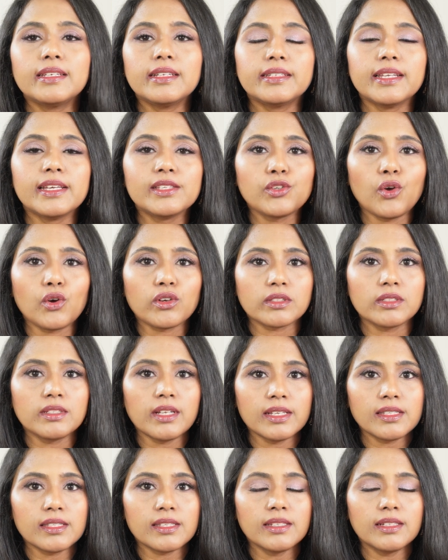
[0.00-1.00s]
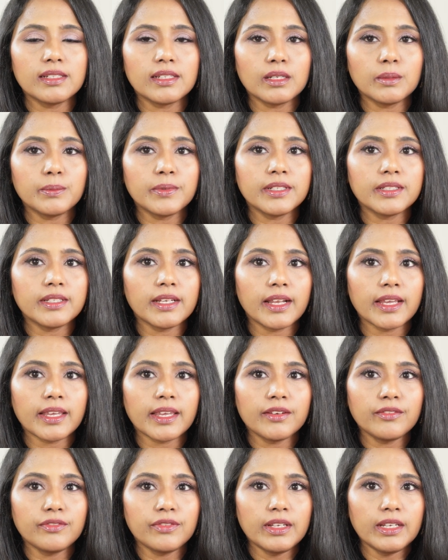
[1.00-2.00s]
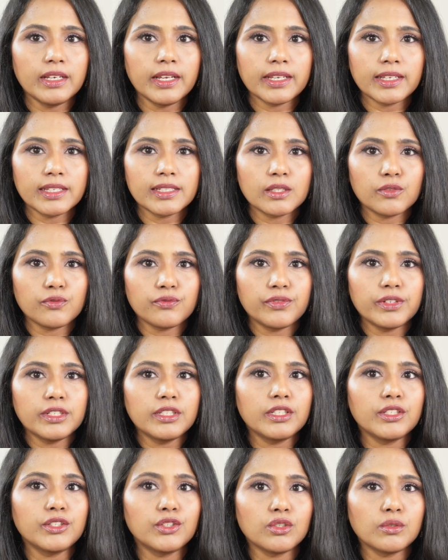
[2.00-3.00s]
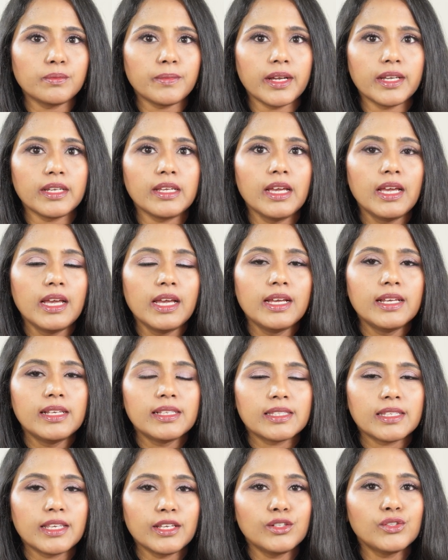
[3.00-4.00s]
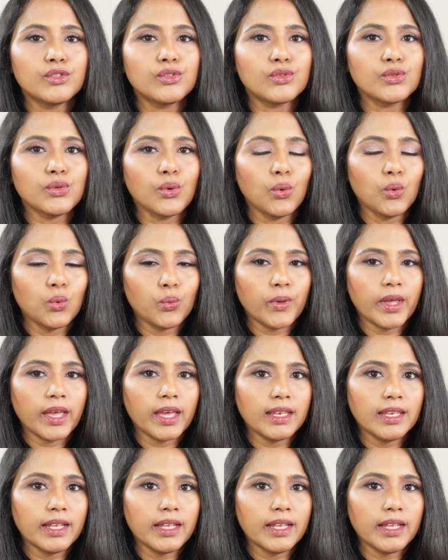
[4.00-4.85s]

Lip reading: It has oxidized a little bit and I can feel like it's fit into my skin so well,